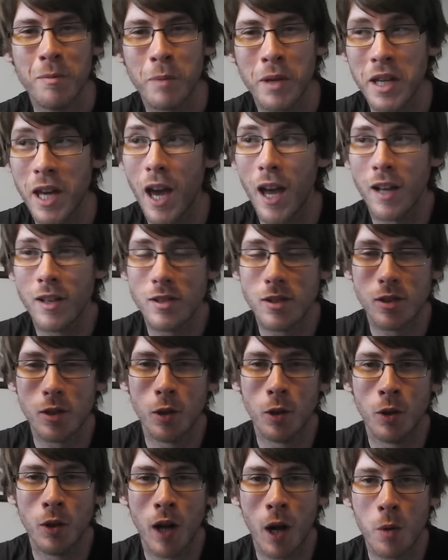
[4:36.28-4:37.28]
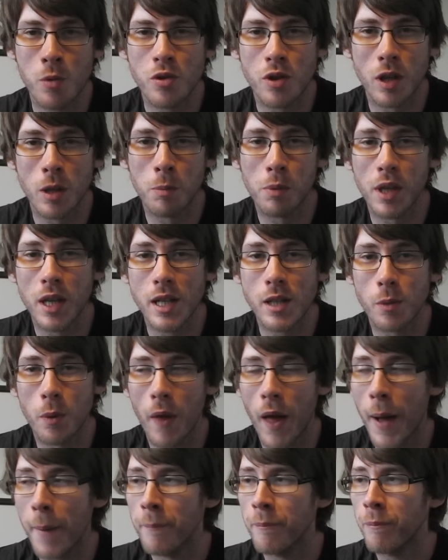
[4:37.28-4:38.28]
but yeah, so I was really pleased with
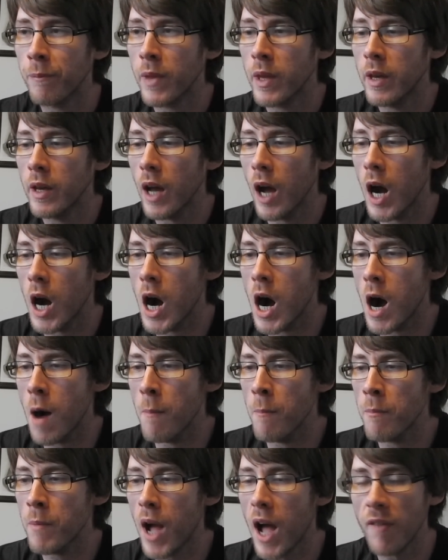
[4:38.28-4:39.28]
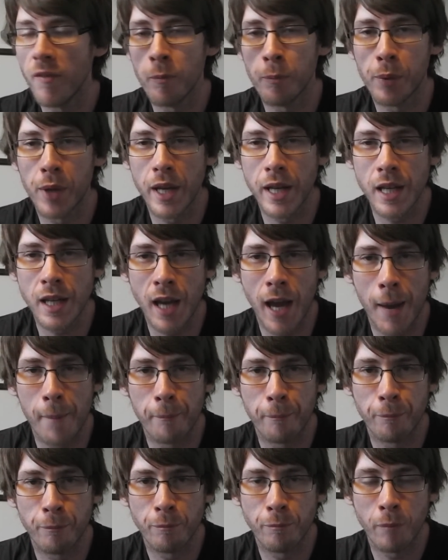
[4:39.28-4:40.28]
that. Um, haven't played it yet.
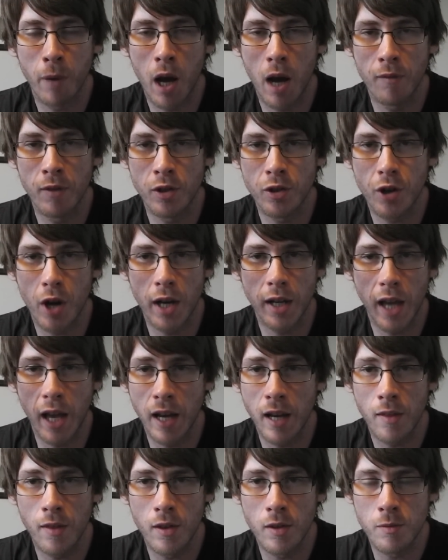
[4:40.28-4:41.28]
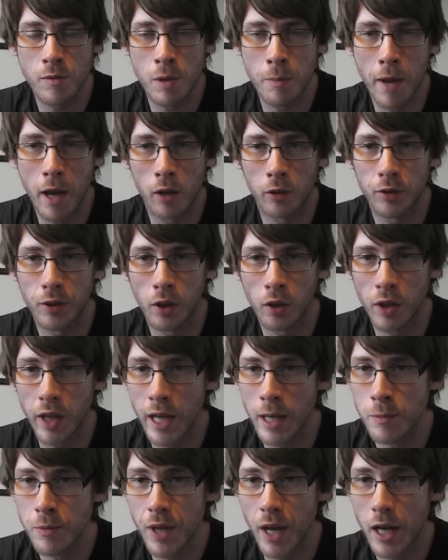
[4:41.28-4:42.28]
Haven't tried any of the, the Metal Slug
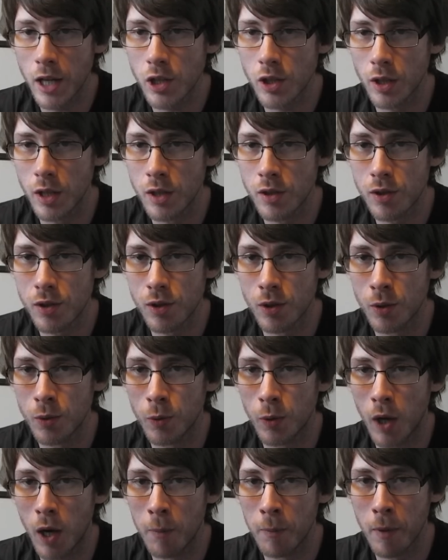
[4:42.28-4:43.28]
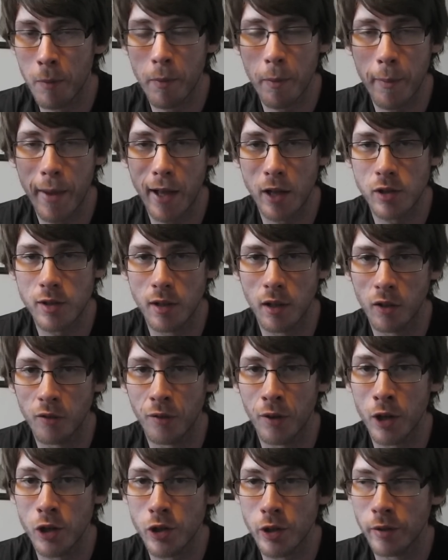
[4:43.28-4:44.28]
games actually, so um, I'm a Metal Slug
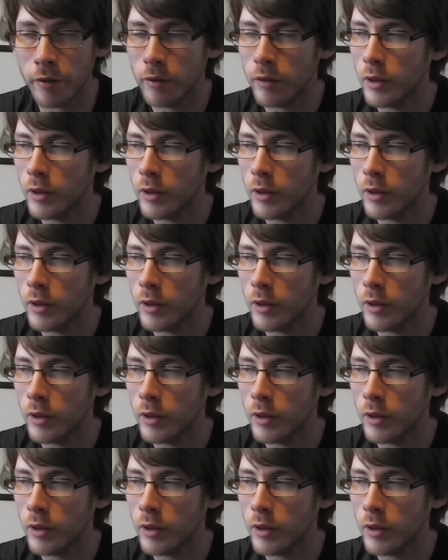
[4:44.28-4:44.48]
virgin.